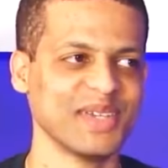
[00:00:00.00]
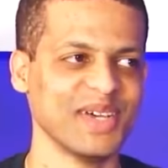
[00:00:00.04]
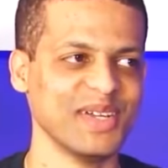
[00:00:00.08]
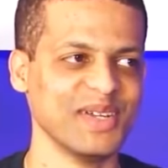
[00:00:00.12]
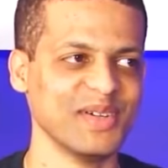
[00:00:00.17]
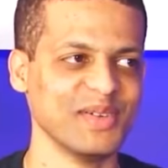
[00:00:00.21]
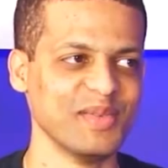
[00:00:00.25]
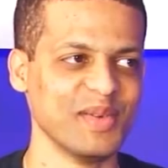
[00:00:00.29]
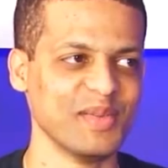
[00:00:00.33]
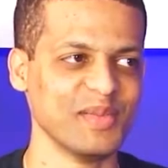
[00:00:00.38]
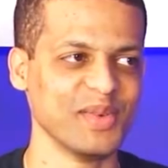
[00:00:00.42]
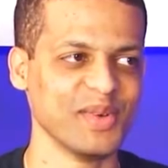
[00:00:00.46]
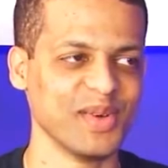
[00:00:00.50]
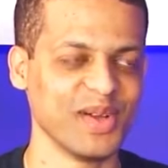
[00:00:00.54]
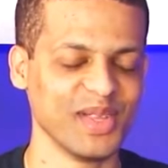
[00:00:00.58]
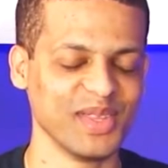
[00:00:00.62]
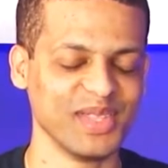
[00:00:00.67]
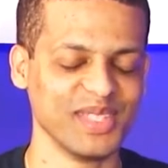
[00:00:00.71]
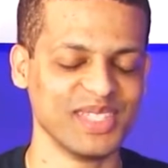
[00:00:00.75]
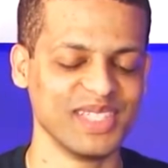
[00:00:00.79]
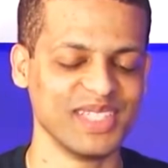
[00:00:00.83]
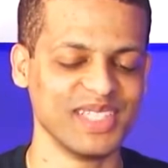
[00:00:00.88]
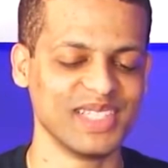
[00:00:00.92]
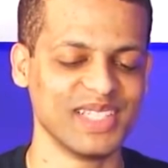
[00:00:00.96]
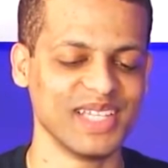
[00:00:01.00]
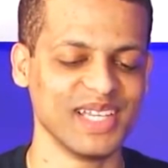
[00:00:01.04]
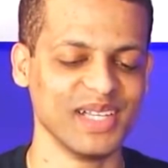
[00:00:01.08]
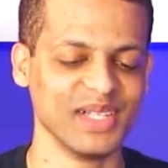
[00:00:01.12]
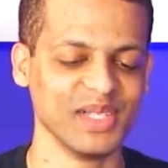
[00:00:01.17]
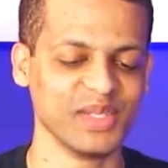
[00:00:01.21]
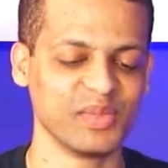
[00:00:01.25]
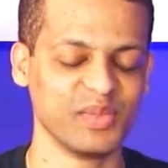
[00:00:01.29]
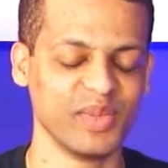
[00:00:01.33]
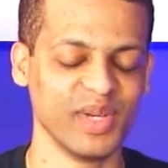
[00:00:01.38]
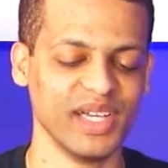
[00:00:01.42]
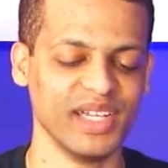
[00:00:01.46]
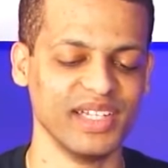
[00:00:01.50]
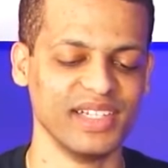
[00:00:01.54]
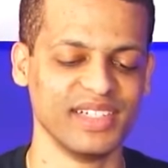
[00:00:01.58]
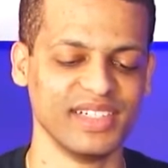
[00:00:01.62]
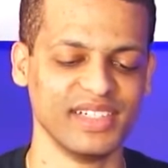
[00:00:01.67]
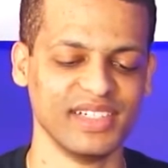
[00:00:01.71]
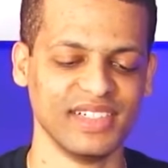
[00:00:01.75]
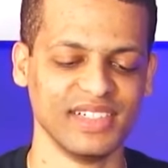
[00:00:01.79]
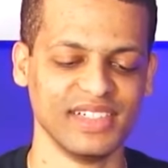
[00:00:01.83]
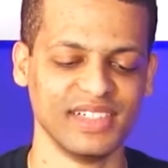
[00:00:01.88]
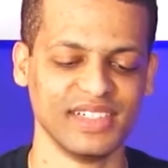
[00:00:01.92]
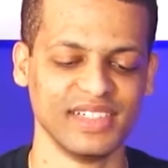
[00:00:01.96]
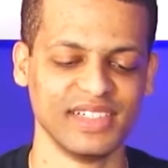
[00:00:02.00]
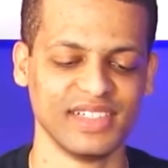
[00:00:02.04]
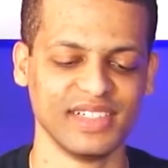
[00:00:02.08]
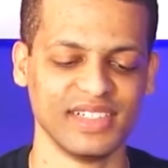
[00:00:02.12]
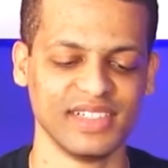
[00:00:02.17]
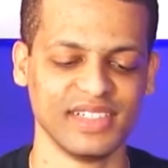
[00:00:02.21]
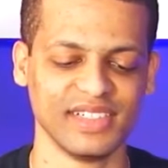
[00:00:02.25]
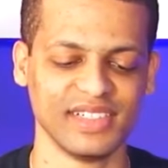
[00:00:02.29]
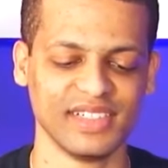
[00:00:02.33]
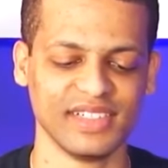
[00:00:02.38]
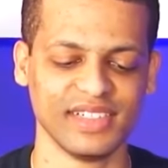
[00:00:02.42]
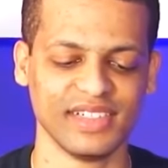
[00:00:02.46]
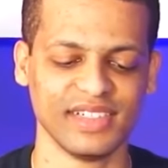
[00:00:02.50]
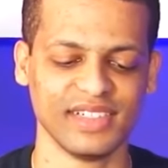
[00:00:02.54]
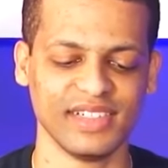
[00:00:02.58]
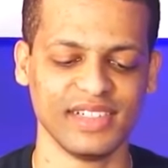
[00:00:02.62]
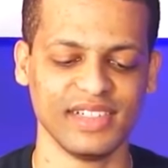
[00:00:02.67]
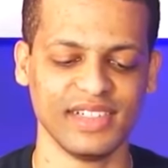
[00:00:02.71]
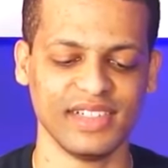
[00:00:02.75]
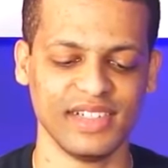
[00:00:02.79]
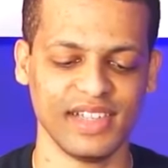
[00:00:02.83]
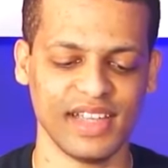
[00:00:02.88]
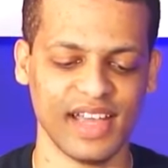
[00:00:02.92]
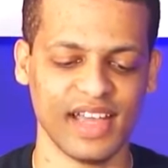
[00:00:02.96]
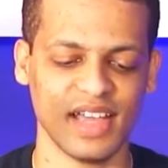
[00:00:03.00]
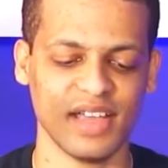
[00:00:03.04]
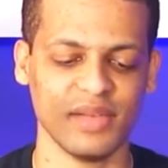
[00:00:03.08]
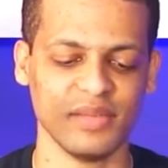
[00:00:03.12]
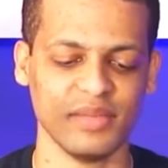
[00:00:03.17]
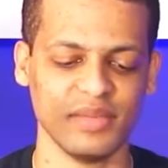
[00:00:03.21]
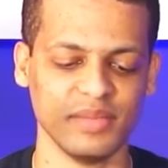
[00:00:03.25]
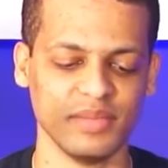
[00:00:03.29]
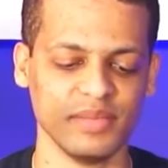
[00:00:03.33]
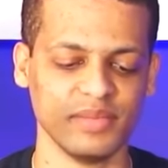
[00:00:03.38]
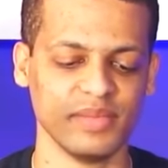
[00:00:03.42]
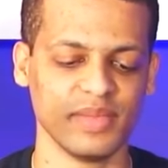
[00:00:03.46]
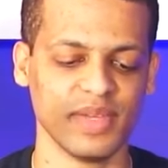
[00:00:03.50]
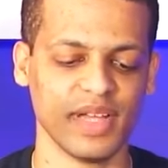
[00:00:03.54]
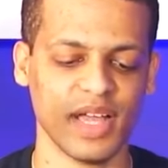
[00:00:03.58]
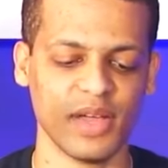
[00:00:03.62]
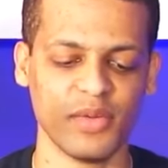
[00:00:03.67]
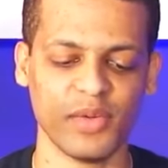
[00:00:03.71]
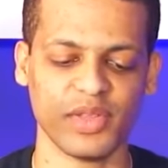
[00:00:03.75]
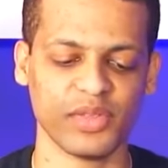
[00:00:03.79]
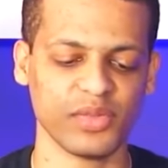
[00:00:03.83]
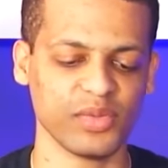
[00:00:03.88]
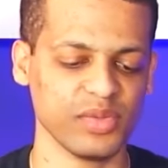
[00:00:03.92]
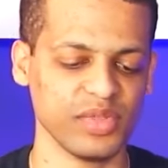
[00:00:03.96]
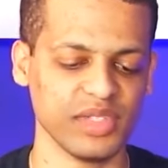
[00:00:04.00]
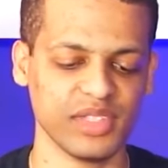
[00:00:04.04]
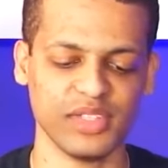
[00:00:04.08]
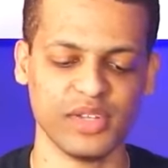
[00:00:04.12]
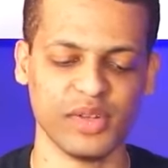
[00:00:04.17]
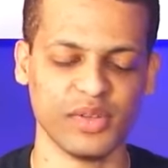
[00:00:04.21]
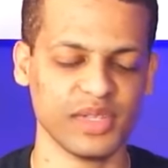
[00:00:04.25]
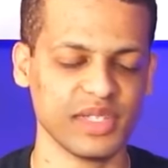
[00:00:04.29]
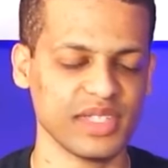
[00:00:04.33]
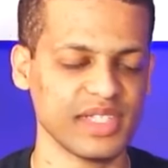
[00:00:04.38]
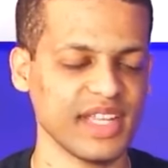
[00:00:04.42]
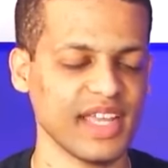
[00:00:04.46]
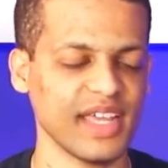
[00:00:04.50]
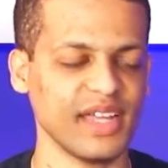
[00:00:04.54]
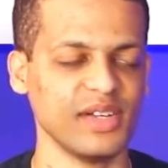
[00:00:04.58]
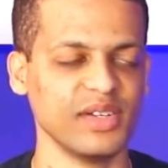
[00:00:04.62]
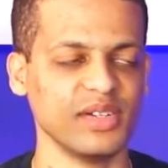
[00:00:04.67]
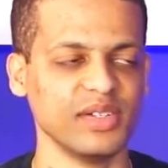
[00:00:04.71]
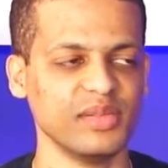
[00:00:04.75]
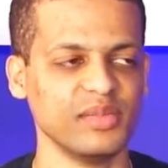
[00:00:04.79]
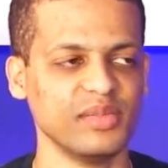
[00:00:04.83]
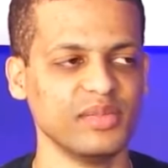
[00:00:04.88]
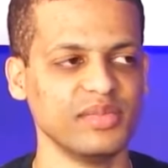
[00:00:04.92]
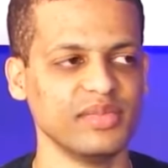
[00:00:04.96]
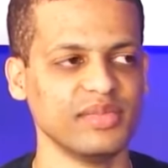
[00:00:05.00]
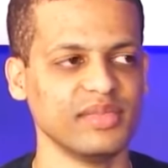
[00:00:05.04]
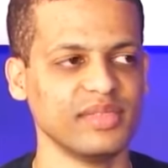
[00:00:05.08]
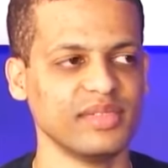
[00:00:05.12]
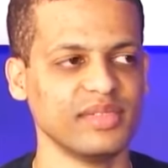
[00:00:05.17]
so I don't remember all the details, but yeah, um, I went through the you know the standard